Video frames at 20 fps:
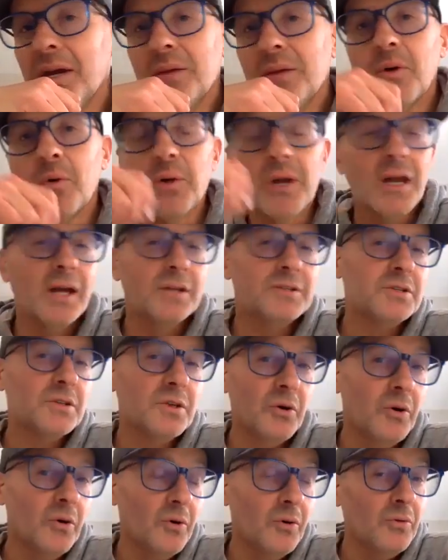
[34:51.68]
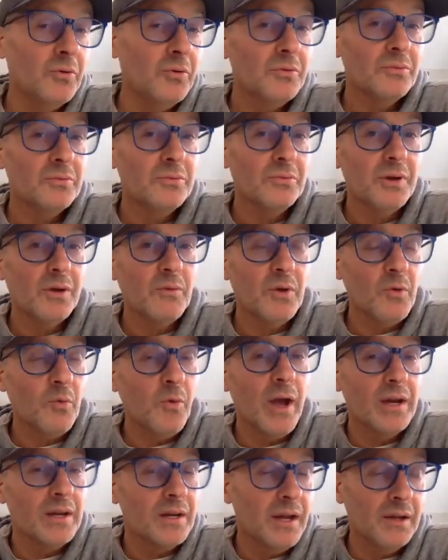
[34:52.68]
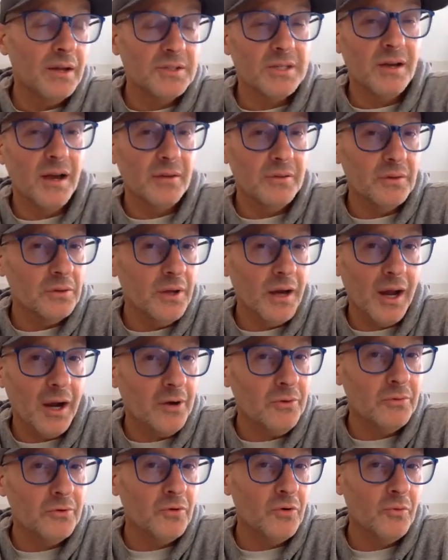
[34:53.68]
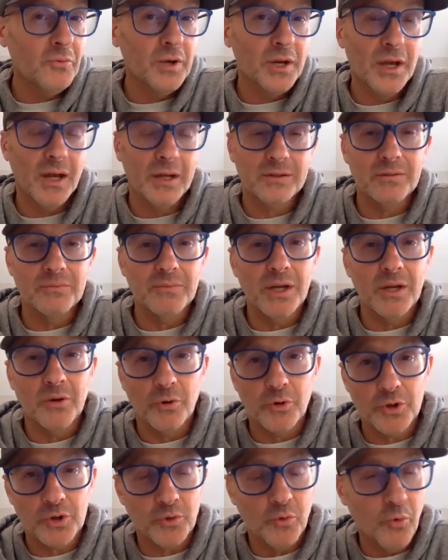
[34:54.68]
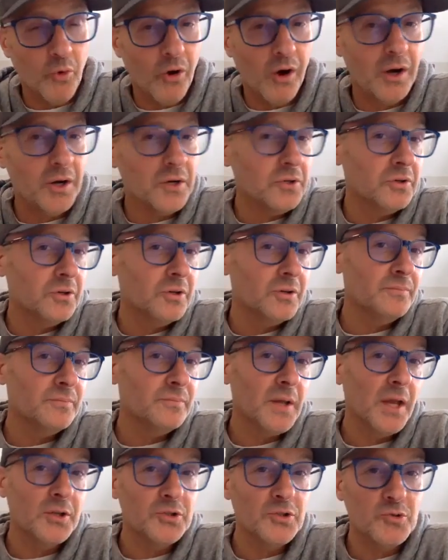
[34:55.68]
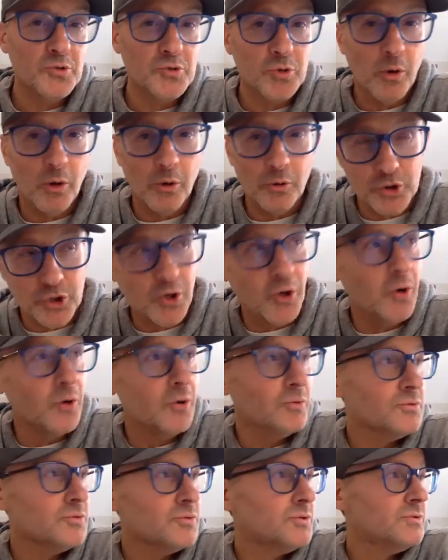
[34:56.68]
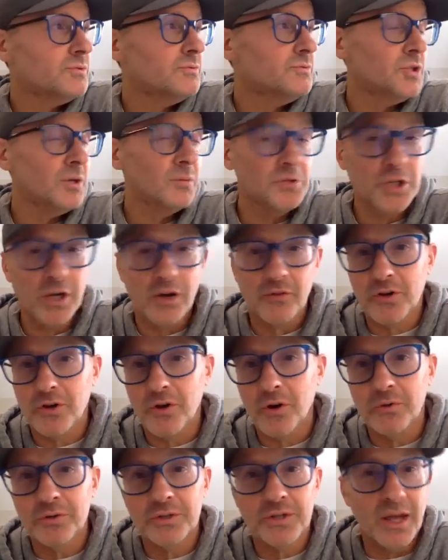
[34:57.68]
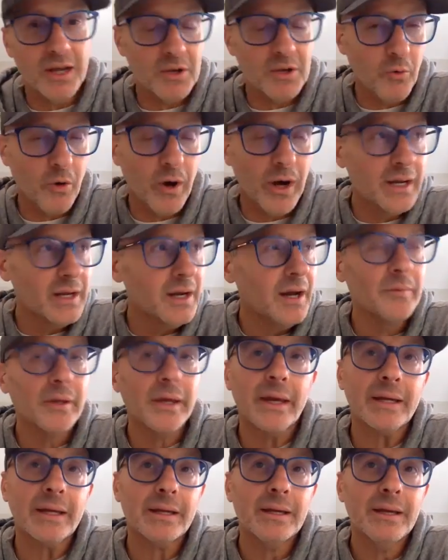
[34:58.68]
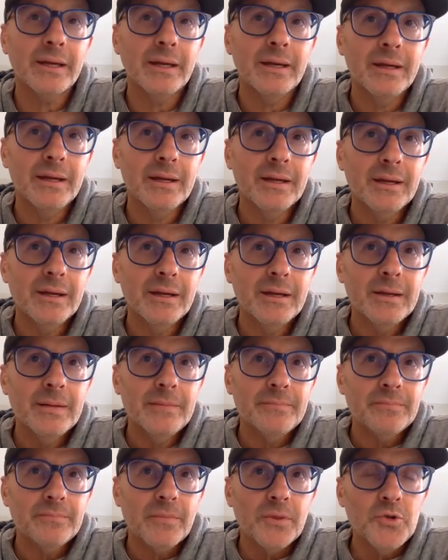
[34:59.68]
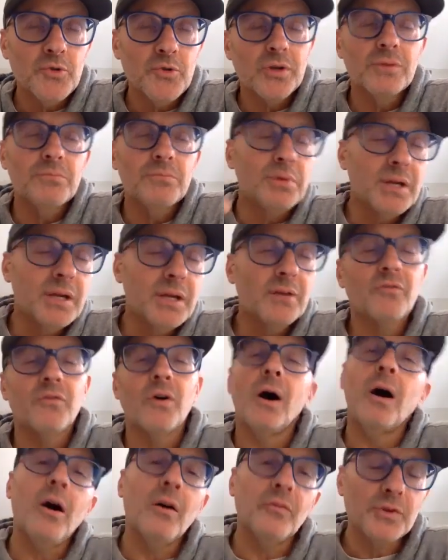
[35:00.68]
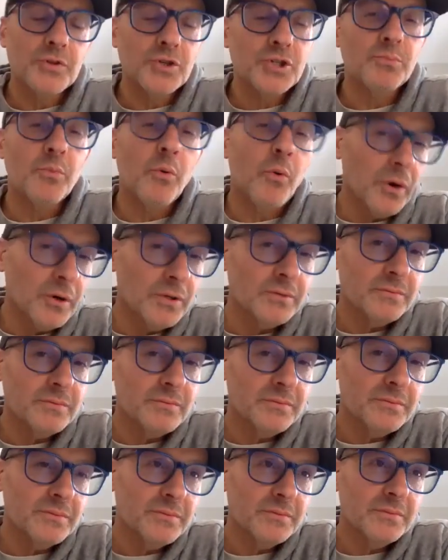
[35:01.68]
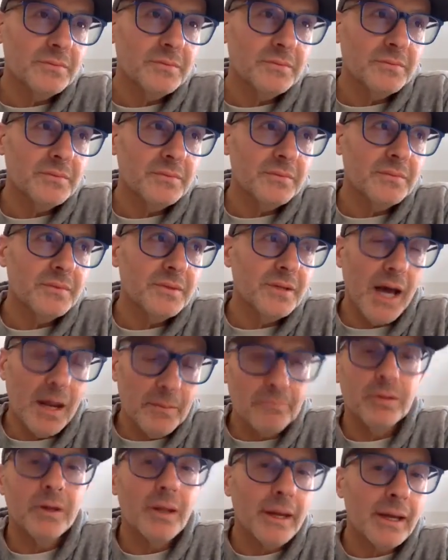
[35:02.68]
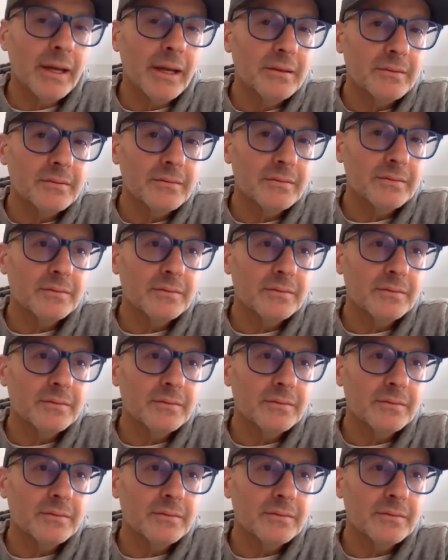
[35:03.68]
But we got to go we waited outside the locker room. We got to meet Herschel Walker, Ed Too Tall Jones, Jim Jeffcoat, Danny White. I'm like, you can be involved in sport, not play it,